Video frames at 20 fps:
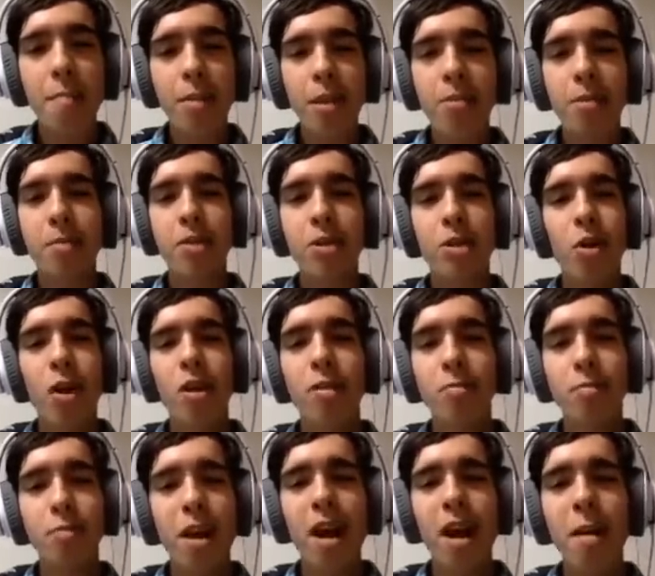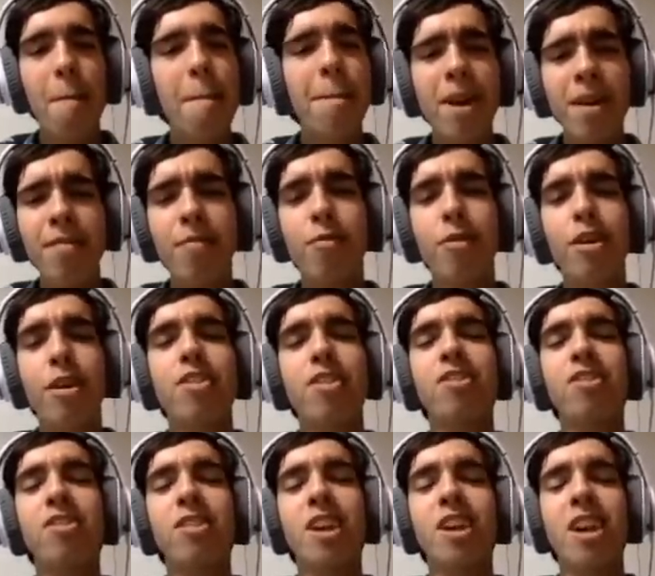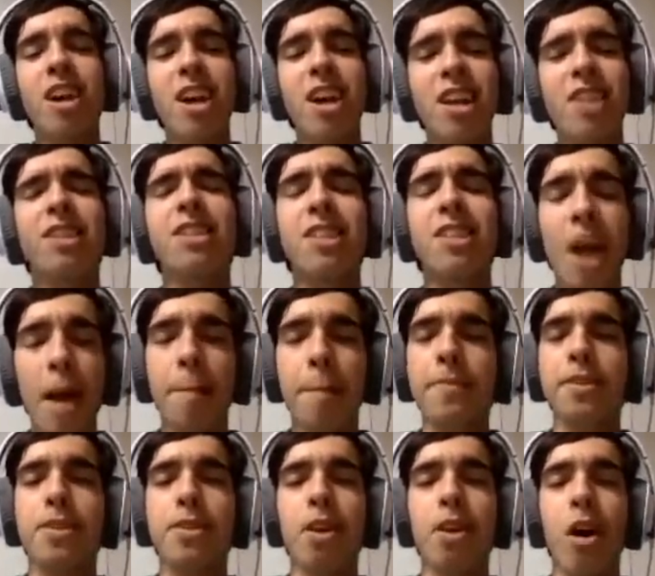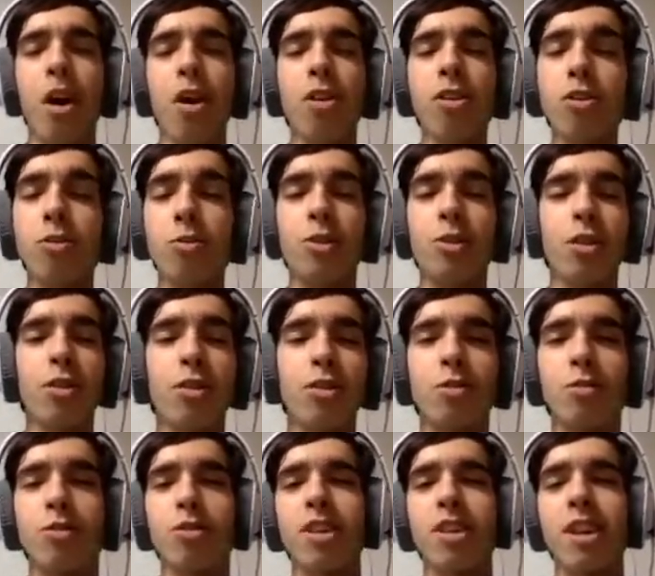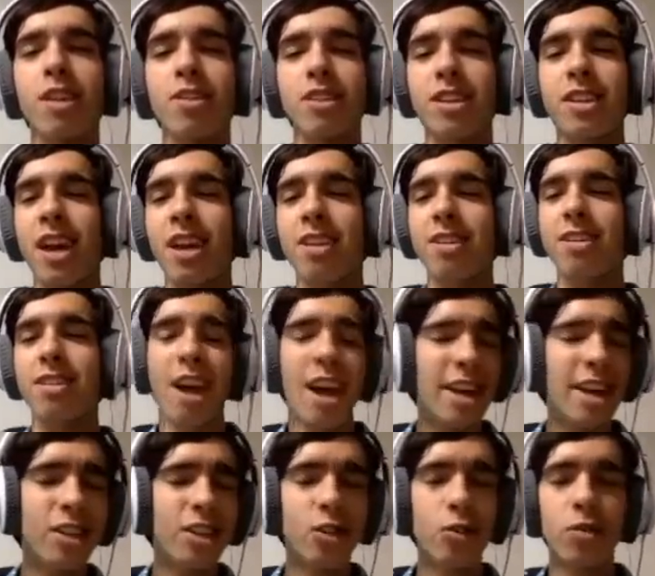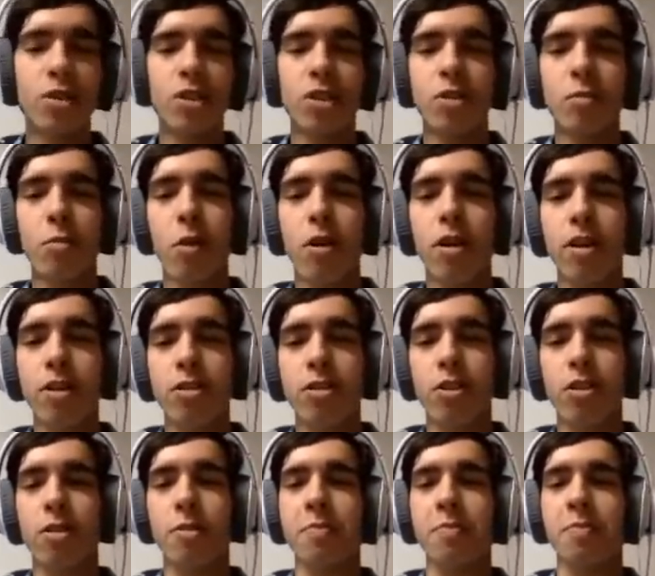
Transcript: going to be joined by my friend, Top Dog, who is also Snazzy Cactus. How you doing this morning, sir?